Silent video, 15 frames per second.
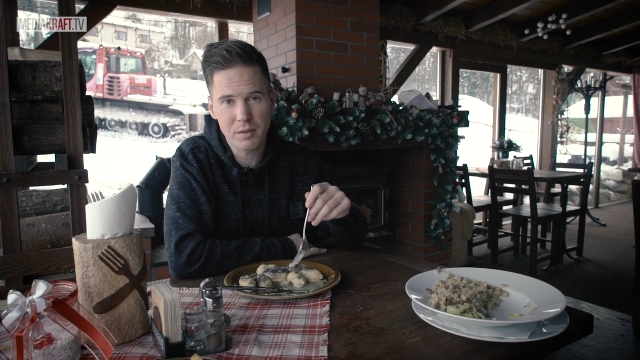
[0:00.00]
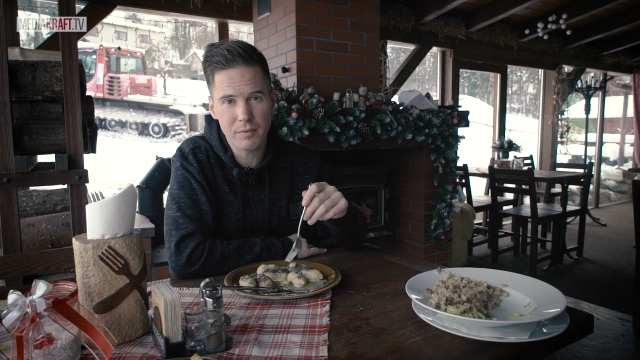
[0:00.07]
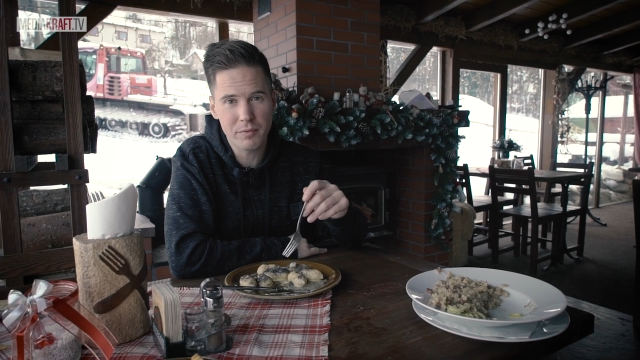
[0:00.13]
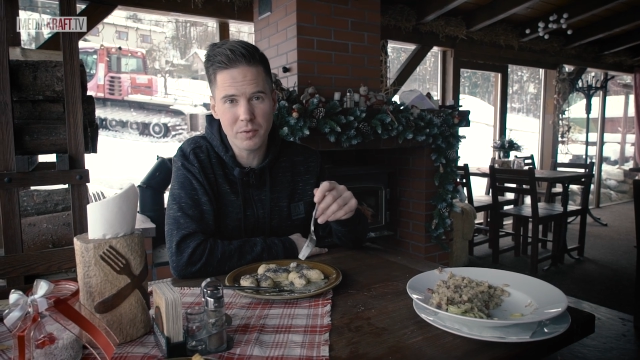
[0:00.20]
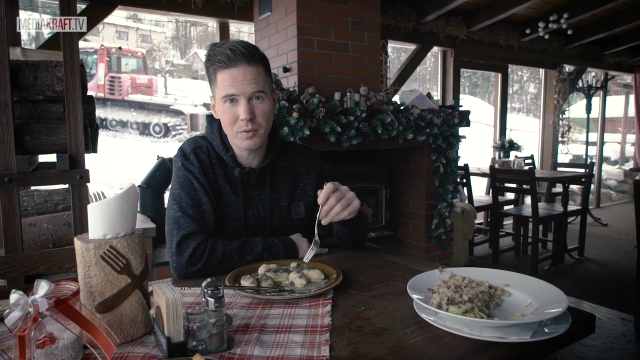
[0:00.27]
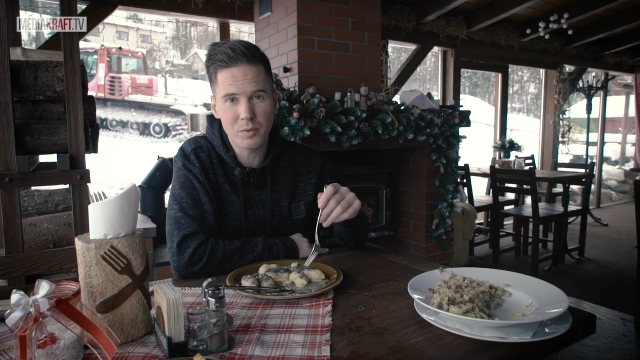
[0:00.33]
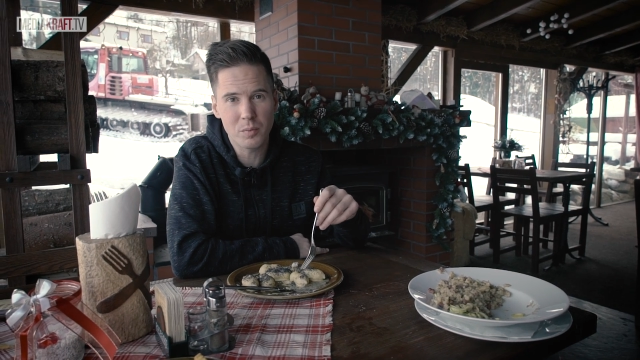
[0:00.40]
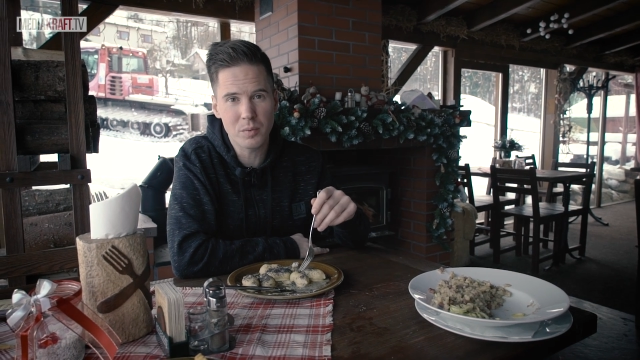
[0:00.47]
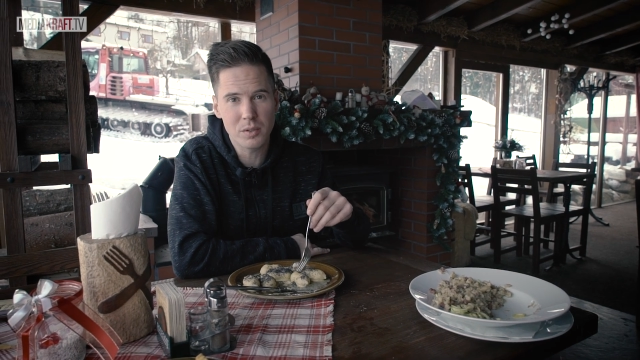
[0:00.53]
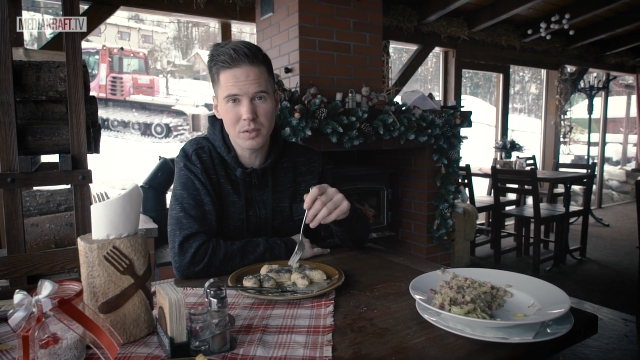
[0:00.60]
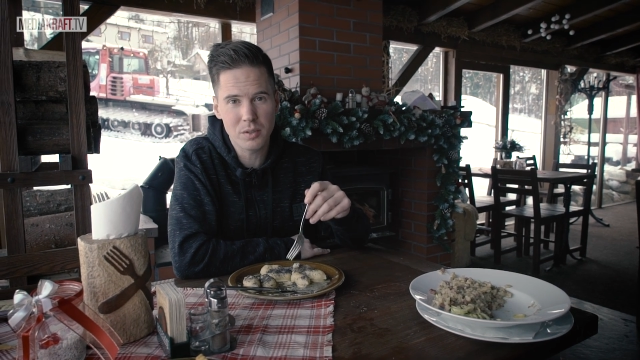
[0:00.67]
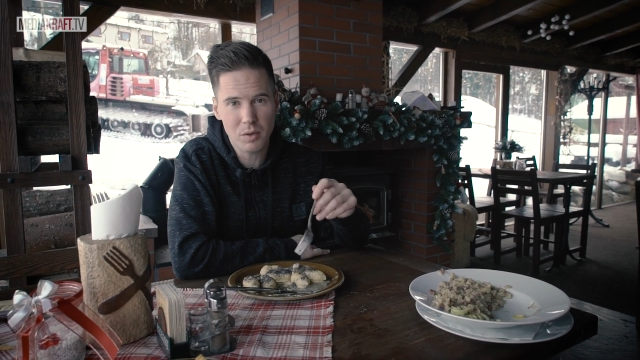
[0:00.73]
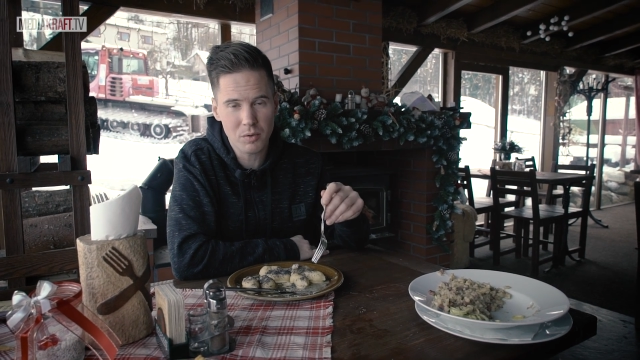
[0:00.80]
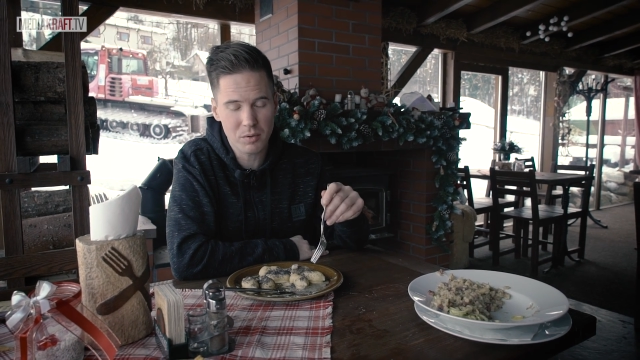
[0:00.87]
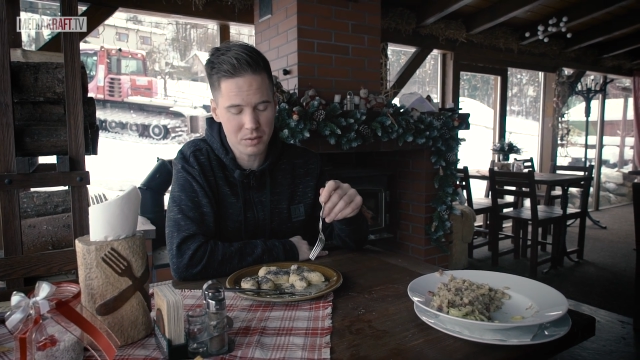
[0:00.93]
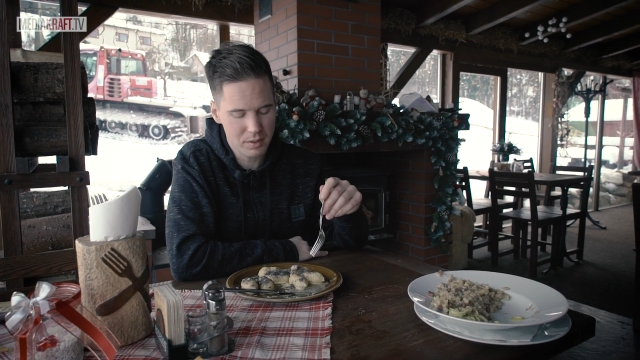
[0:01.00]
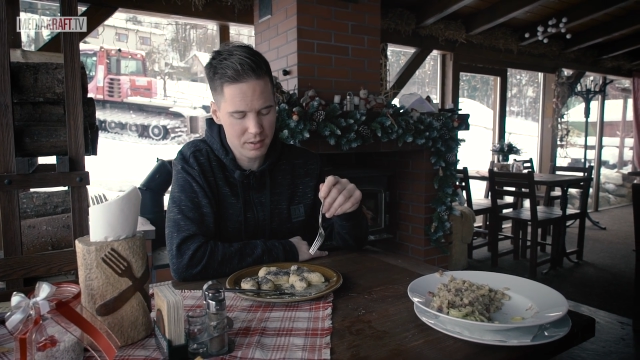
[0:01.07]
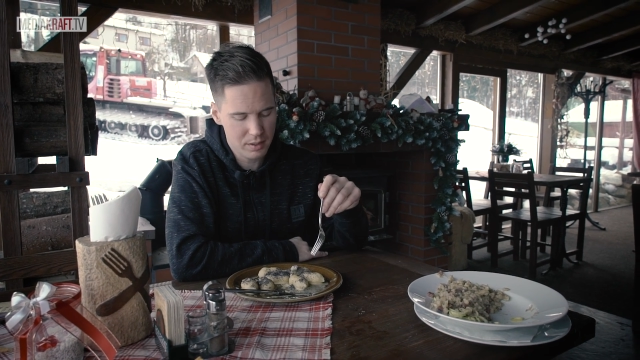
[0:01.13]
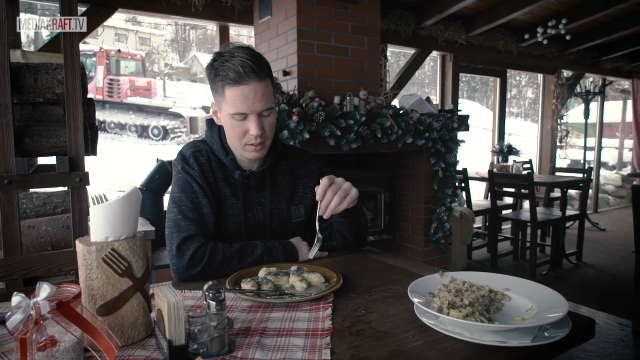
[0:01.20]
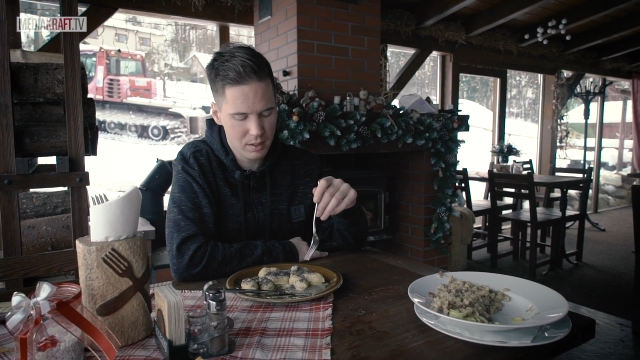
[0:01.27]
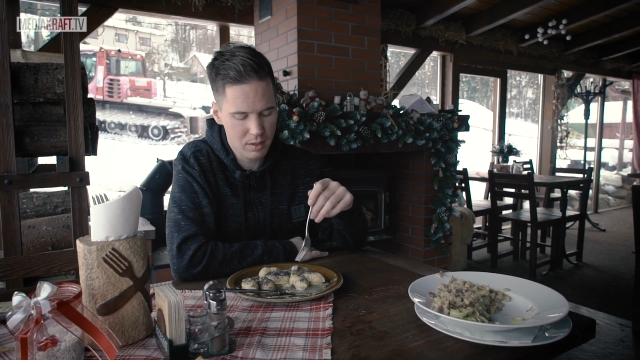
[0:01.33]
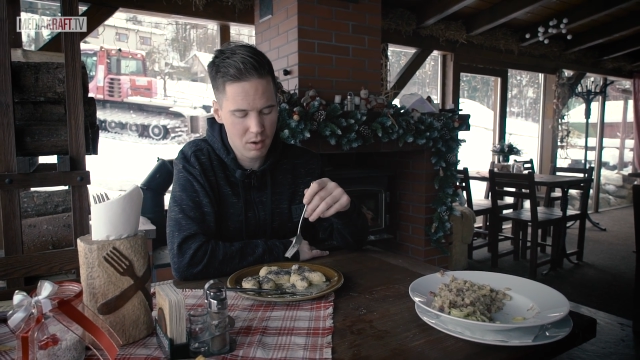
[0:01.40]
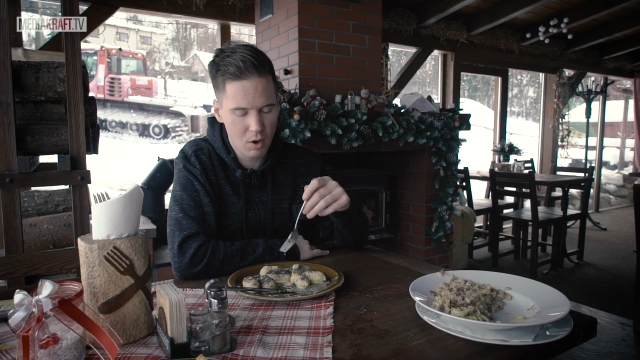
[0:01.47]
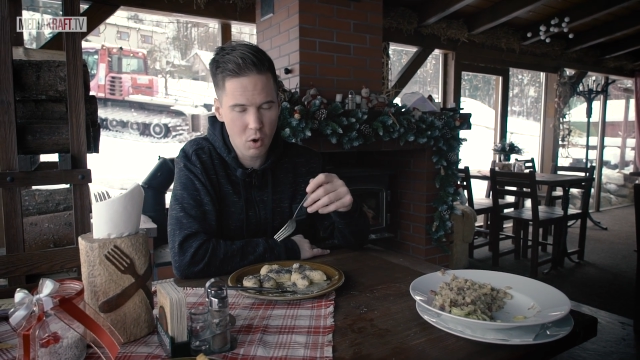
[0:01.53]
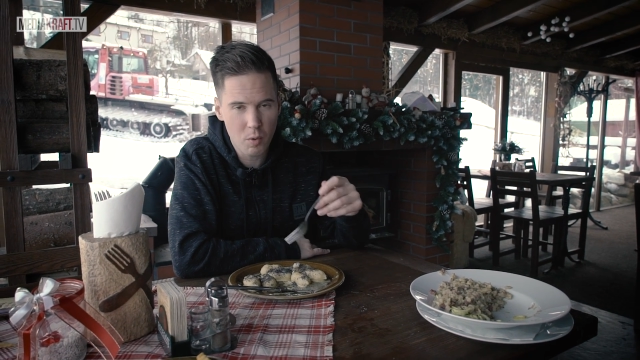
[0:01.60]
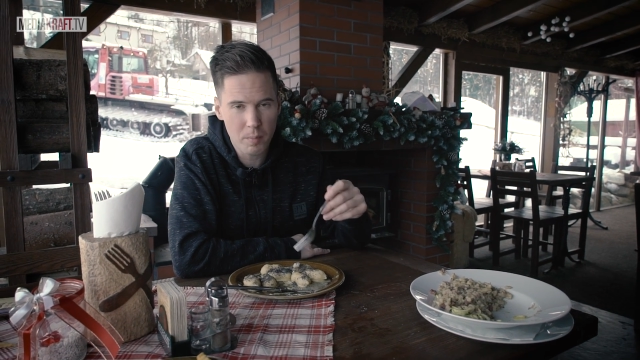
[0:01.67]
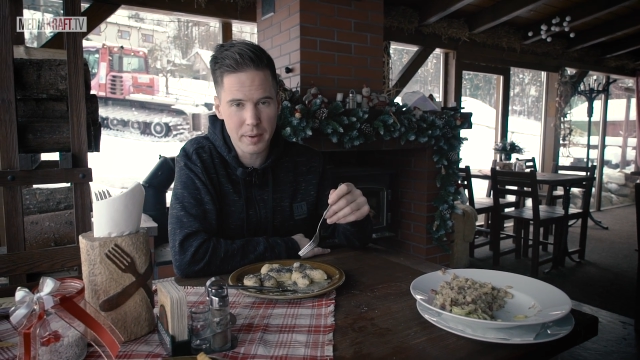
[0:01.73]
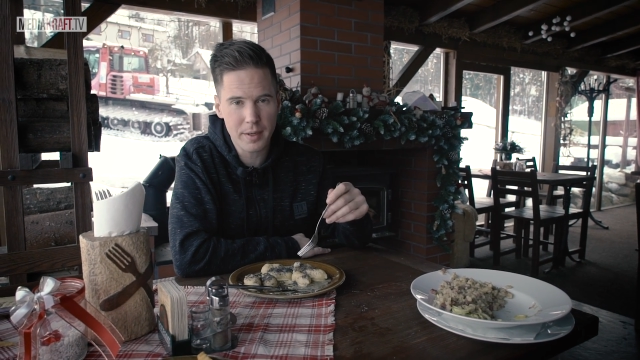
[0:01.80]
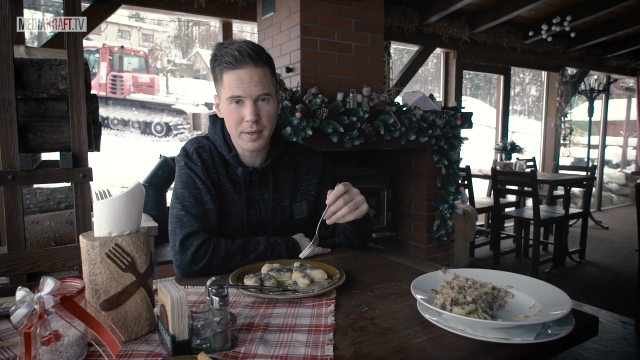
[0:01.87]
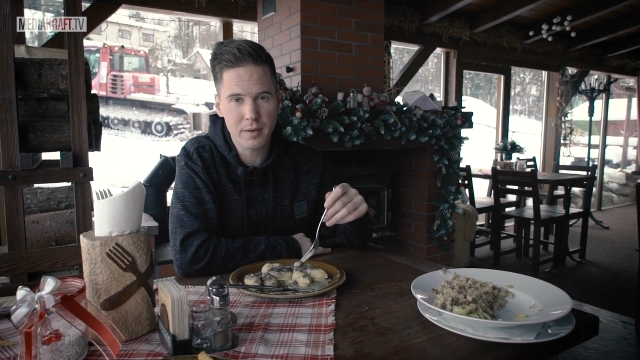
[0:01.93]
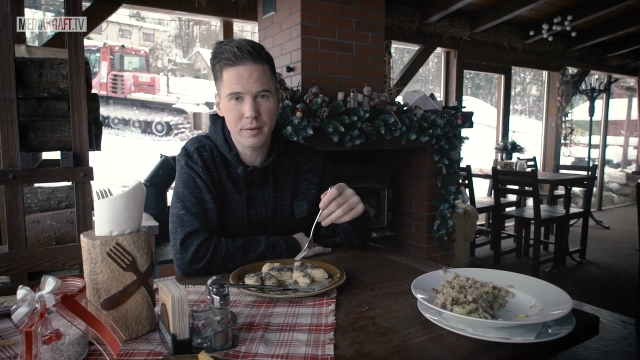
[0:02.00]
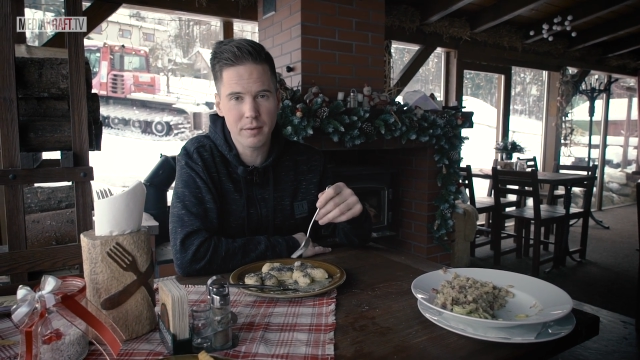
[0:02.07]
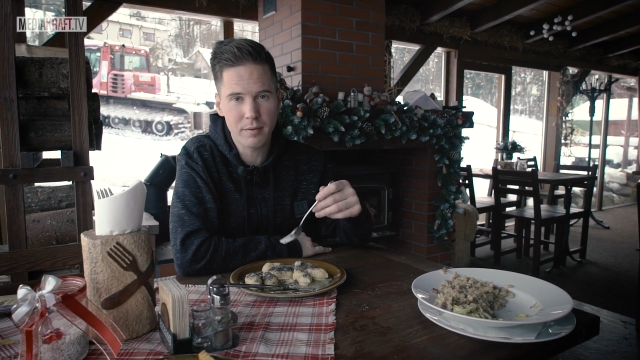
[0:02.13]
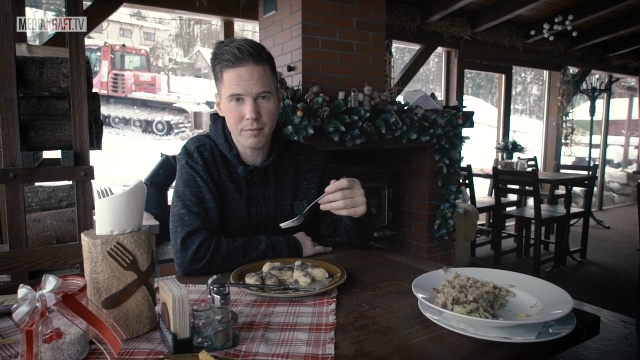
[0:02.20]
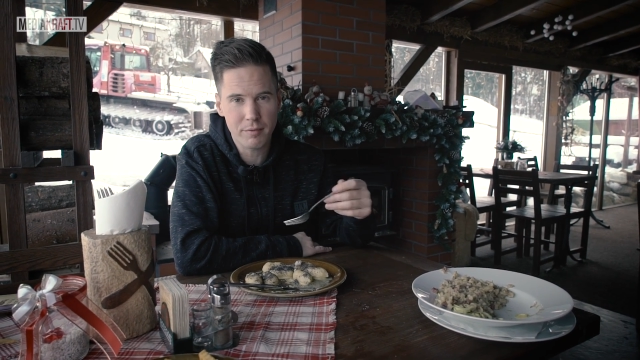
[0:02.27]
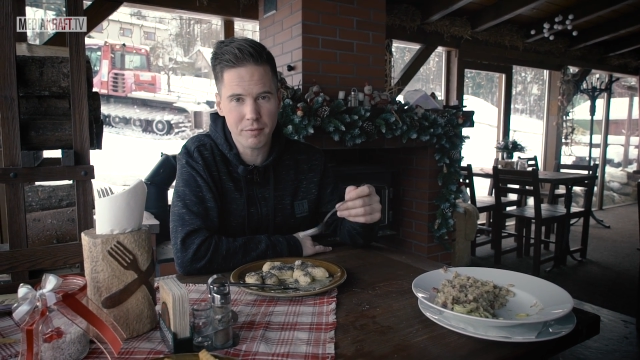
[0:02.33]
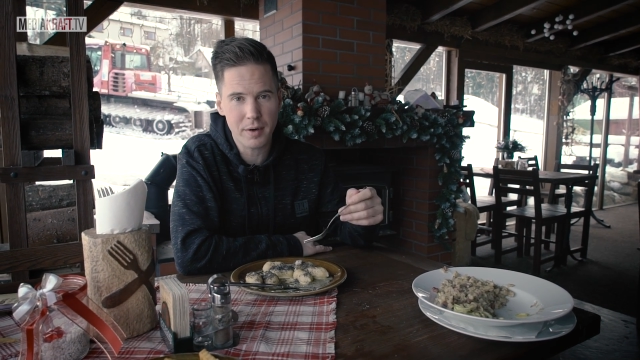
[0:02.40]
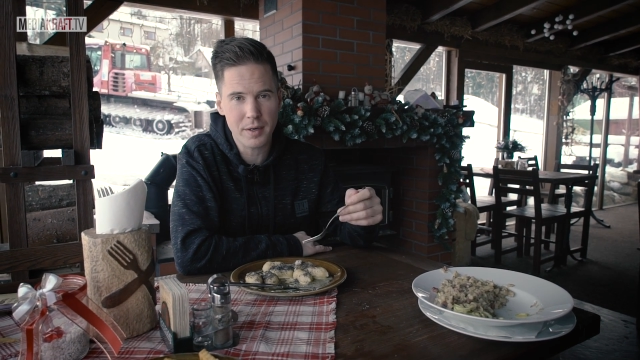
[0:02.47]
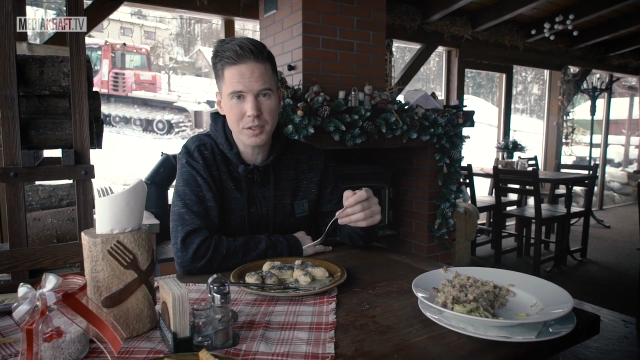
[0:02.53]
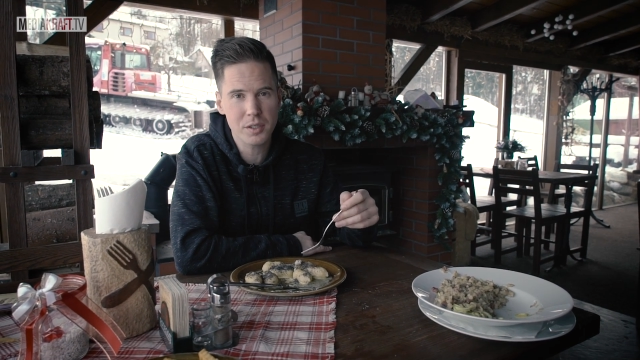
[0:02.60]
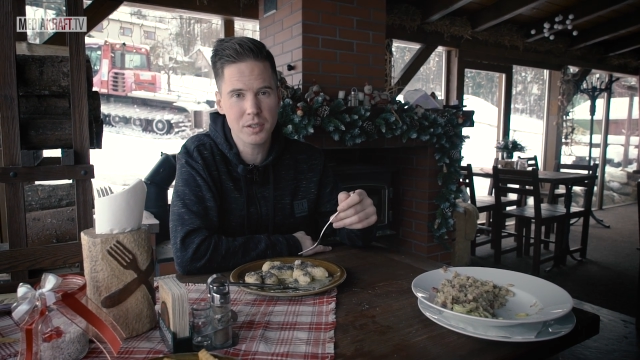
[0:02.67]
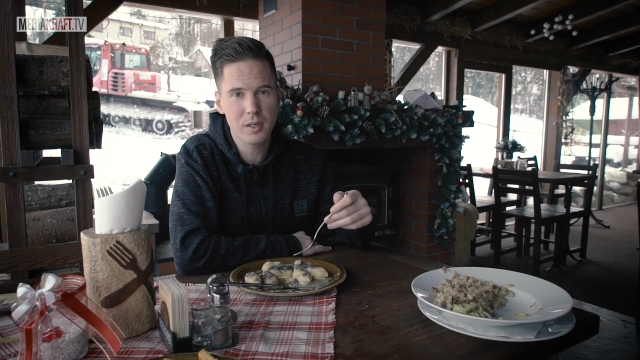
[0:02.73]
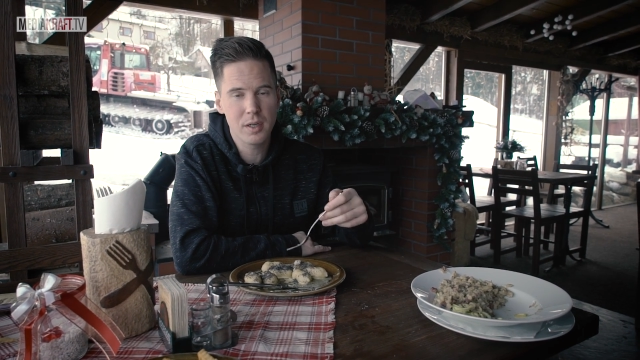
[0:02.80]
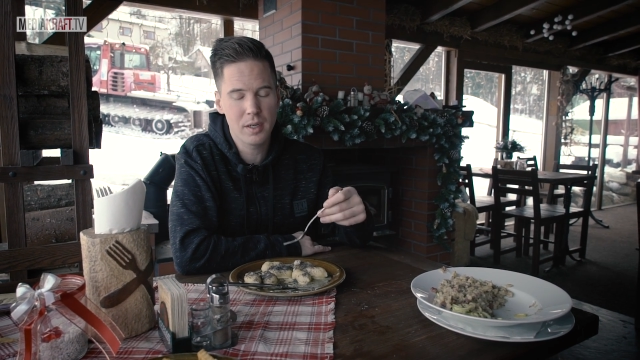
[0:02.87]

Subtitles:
the food was totally homemade, fresh,